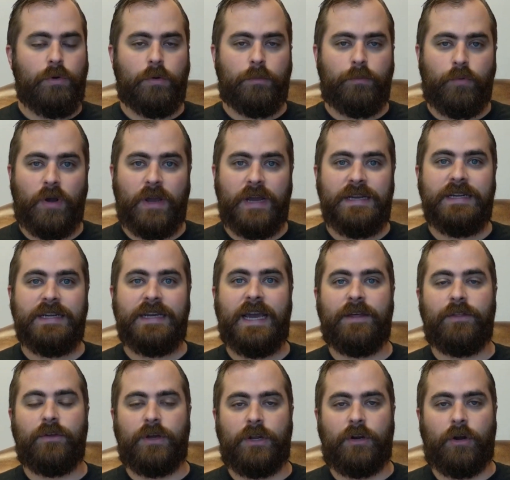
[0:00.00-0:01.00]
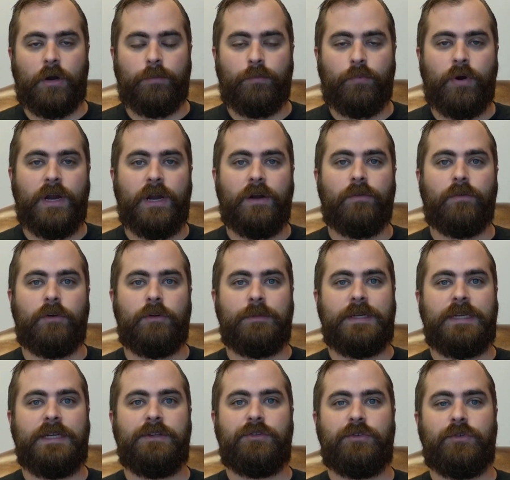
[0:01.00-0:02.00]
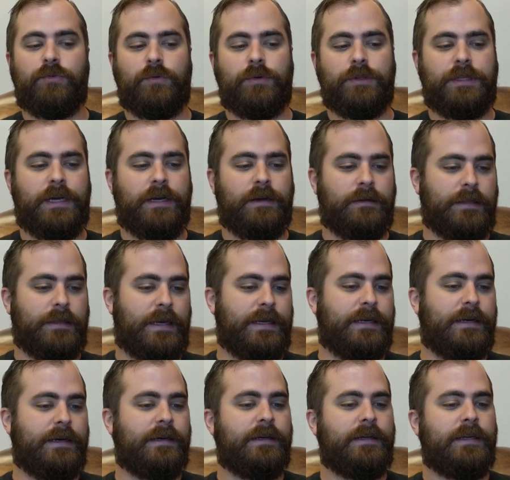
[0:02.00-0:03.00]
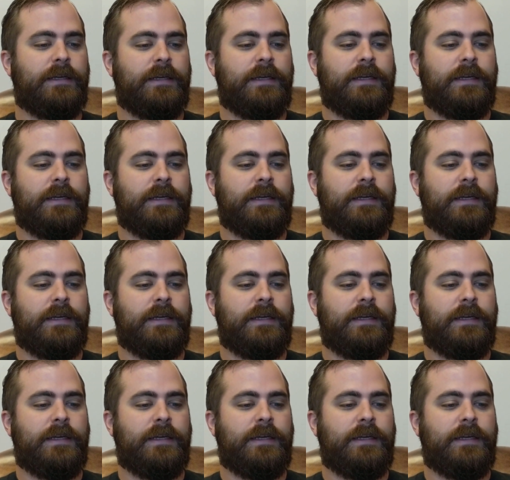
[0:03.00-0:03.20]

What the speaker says: were praying together in our prayer room in Eastern North Carolina,